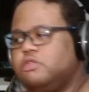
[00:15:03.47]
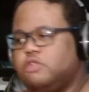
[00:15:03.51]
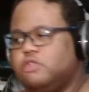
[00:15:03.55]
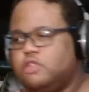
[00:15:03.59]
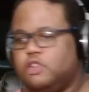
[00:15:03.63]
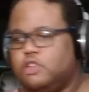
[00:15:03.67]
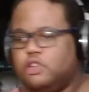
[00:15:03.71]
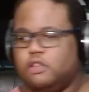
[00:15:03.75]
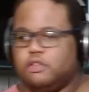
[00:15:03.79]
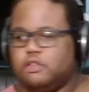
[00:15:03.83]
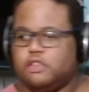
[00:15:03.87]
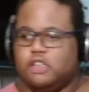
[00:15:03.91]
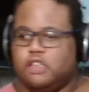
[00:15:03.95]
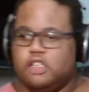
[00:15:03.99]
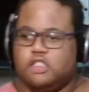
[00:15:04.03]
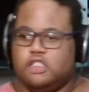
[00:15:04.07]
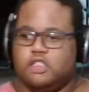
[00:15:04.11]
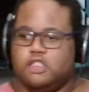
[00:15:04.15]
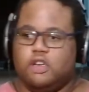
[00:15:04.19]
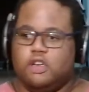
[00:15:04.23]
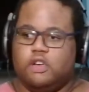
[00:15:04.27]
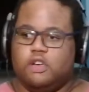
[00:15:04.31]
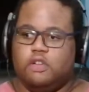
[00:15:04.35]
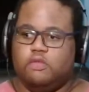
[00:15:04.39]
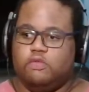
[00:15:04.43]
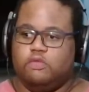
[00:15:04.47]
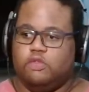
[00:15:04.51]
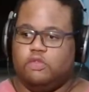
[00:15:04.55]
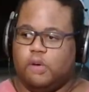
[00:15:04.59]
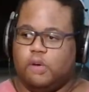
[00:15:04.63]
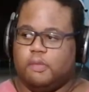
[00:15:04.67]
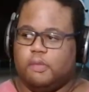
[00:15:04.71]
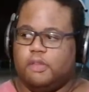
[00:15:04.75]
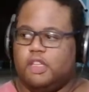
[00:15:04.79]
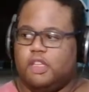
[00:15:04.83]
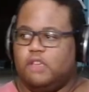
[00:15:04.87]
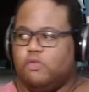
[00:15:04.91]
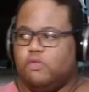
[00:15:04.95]
because
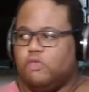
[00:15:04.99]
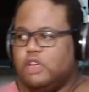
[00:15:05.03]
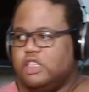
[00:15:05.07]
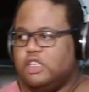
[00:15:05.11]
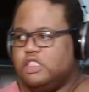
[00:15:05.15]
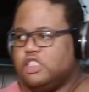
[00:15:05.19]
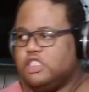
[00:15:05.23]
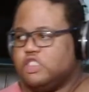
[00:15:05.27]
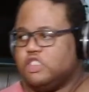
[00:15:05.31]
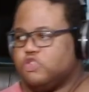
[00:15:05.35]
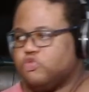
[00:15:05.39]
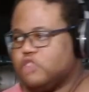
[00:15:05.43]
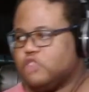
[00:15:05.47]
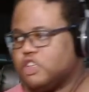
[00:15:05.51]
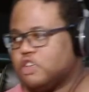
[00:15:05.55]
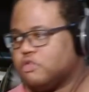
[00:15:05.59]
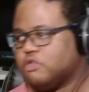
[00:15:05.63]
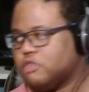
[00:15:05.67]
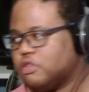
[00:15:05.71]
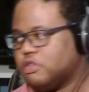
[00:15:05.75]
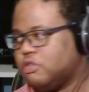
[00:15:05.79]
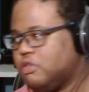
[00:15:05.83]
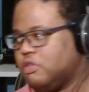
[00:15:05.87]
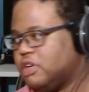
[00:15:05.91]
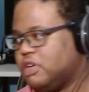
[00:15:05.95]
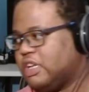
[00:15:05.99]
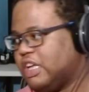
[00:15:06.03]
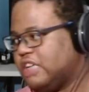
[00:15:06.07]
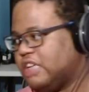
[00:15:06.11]
normally when just recording,